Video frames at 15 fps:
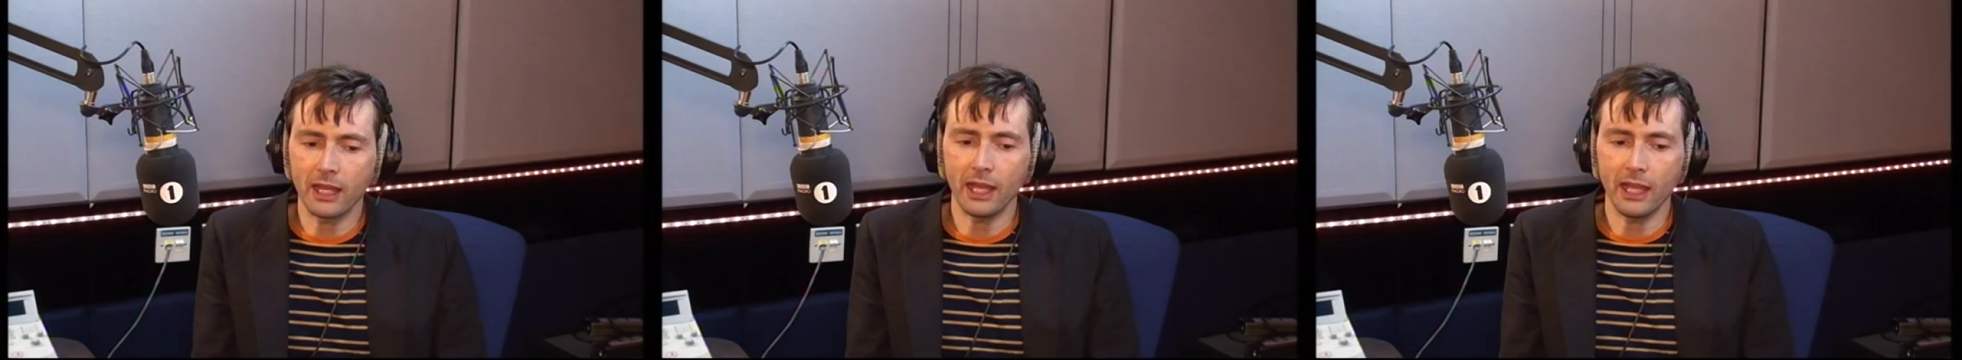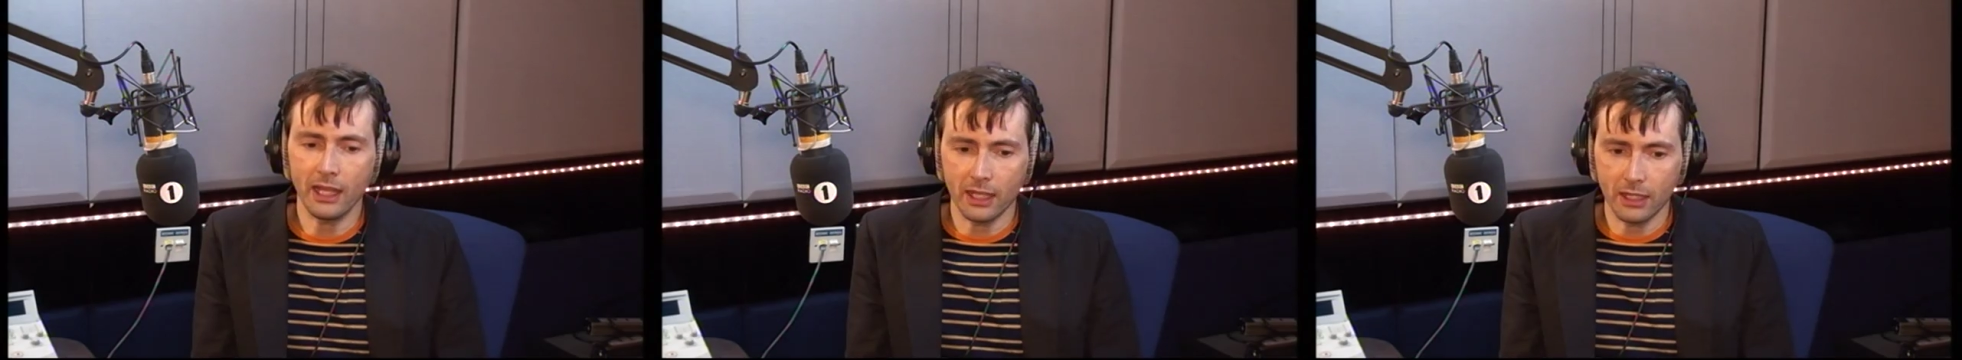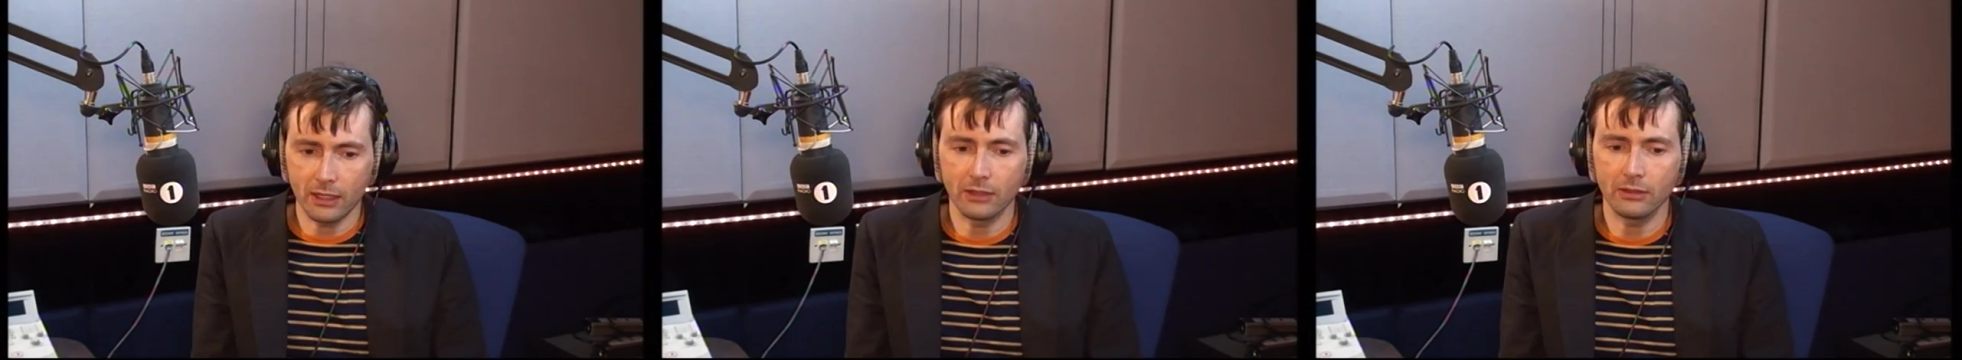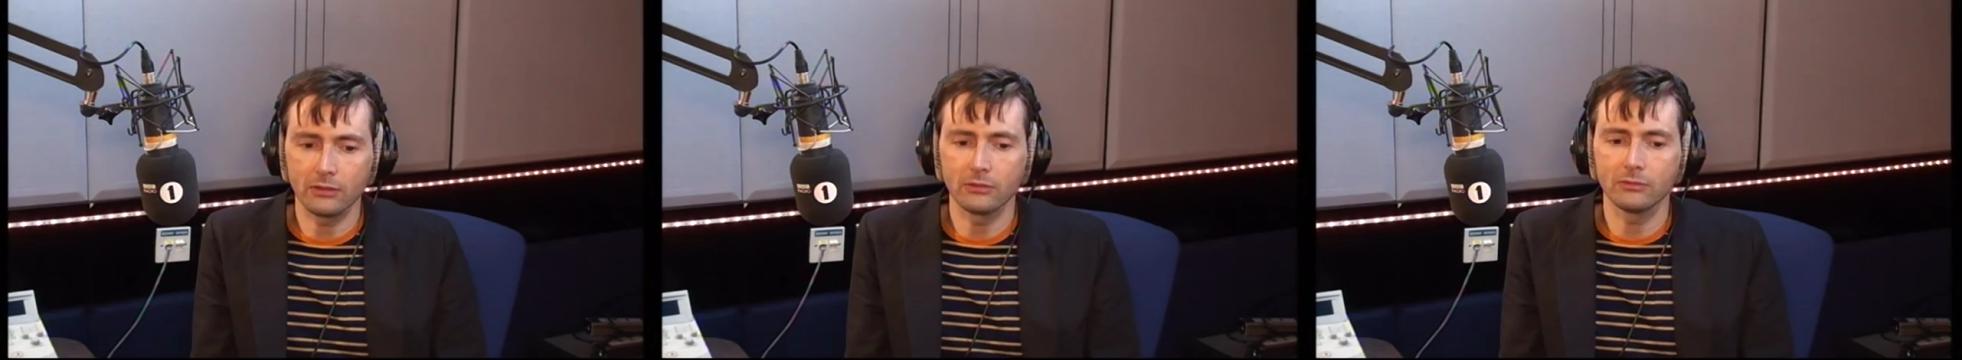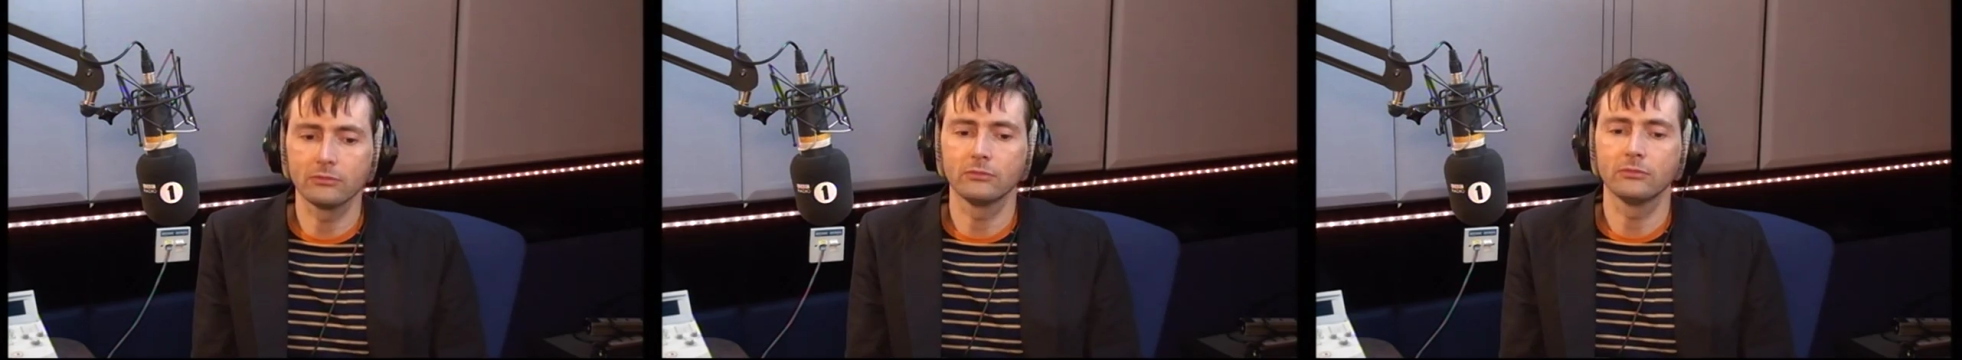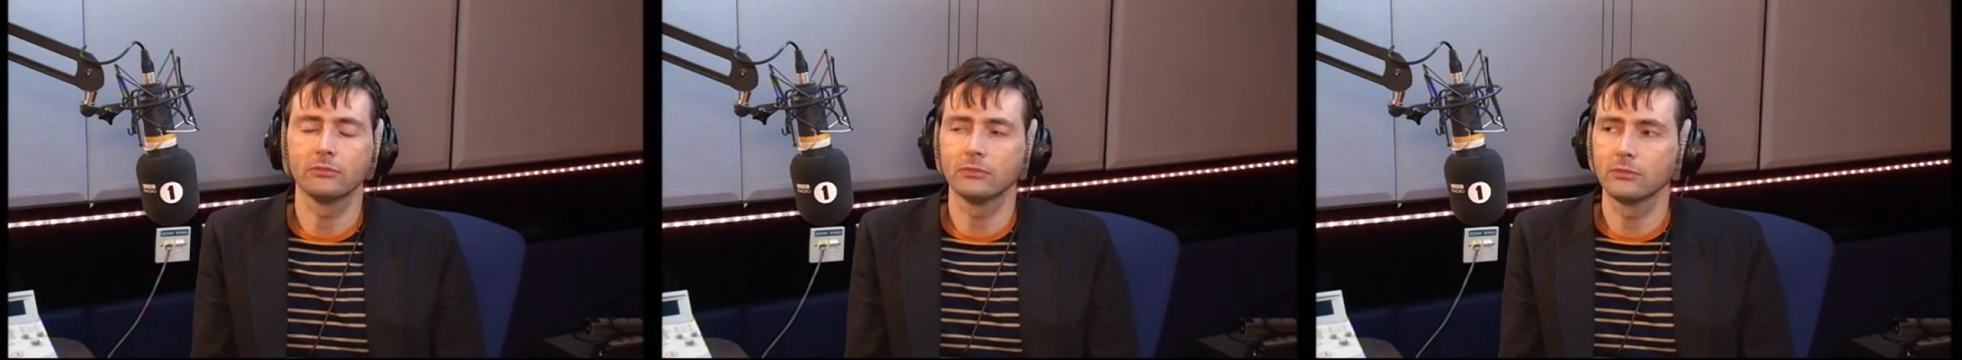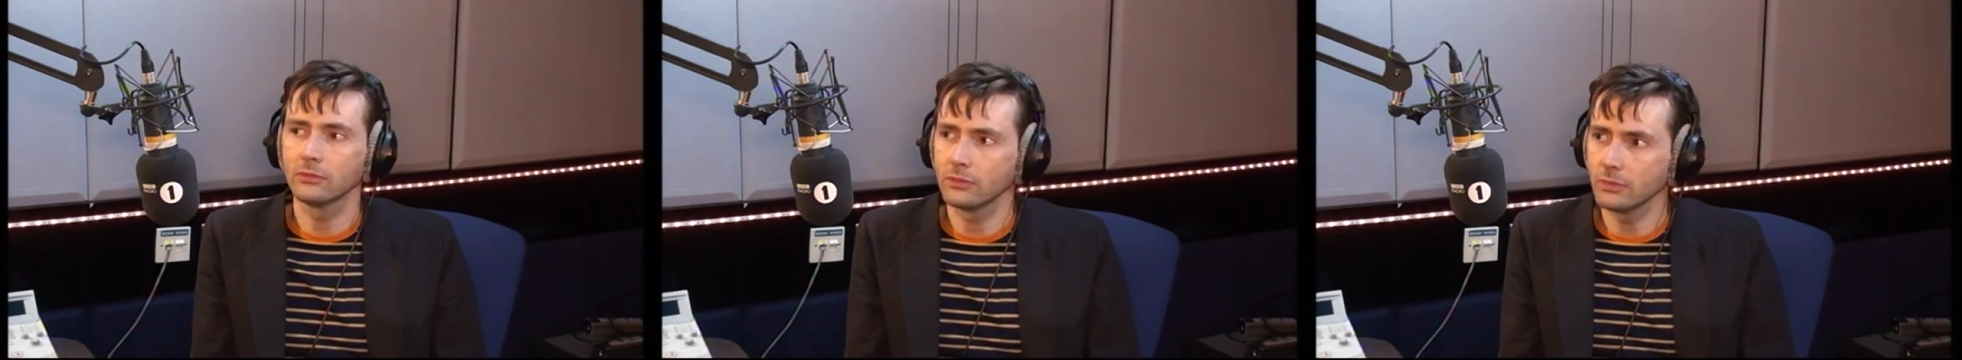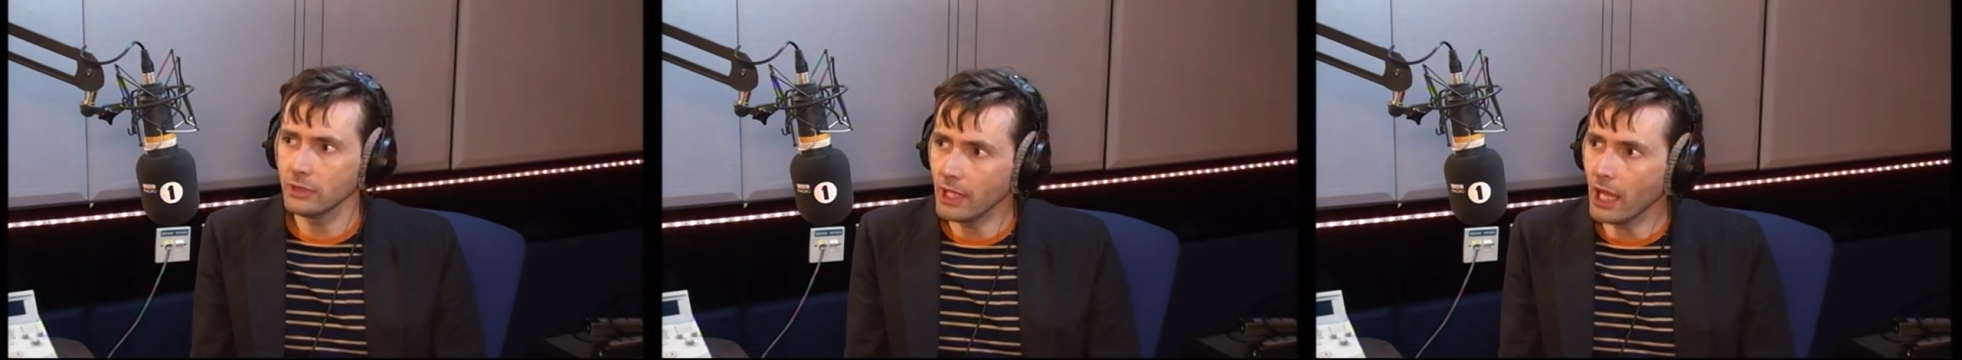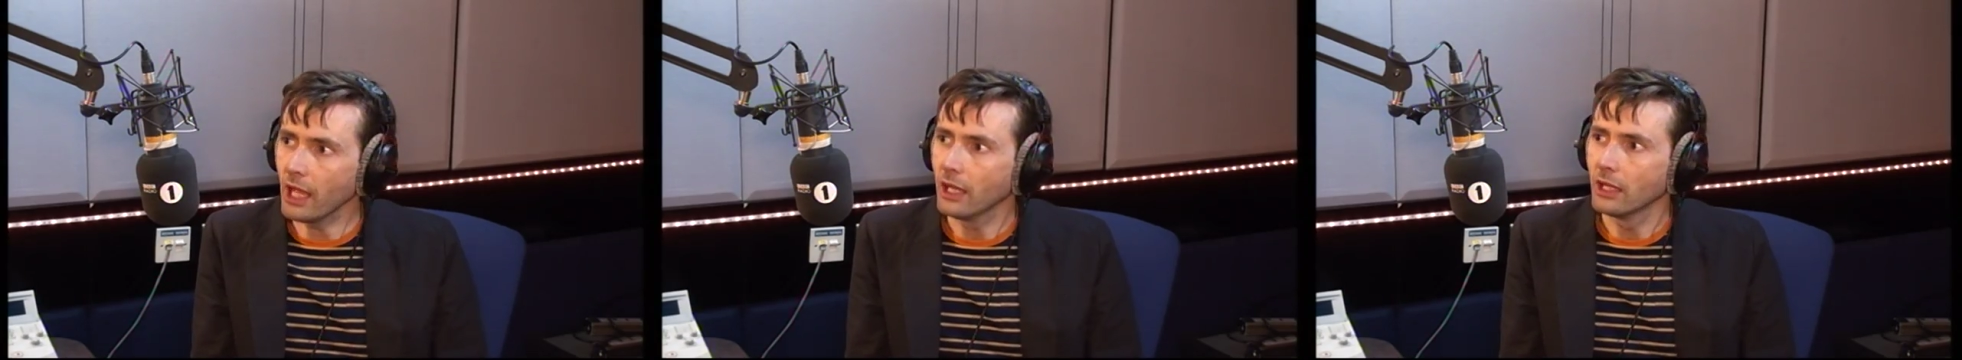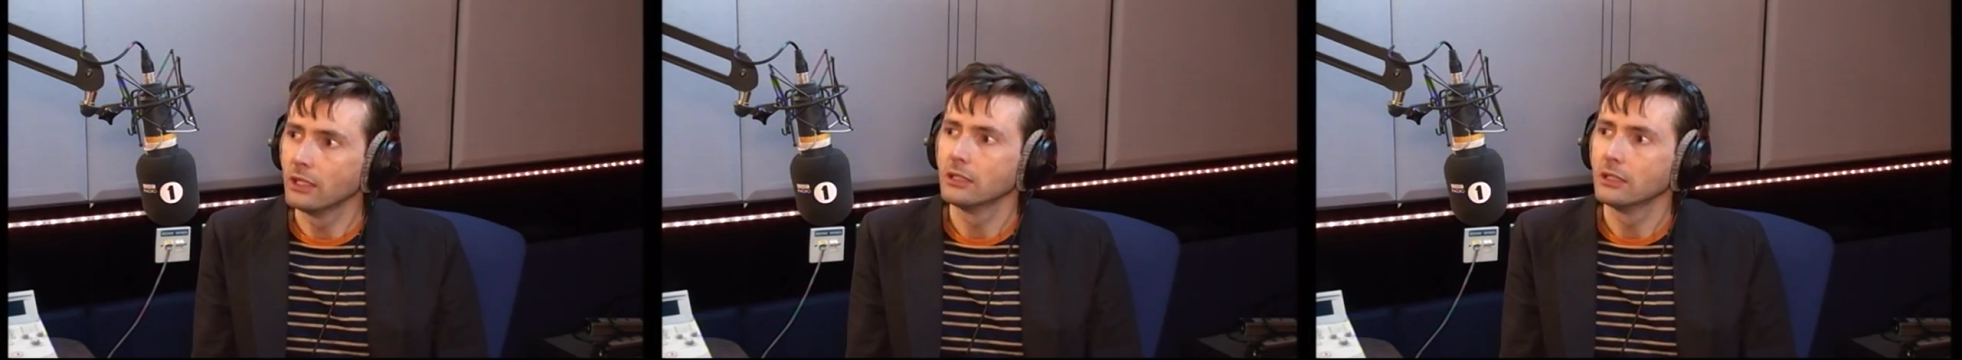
it's it, like Trekkies. It's the, you yeah, know, yeah.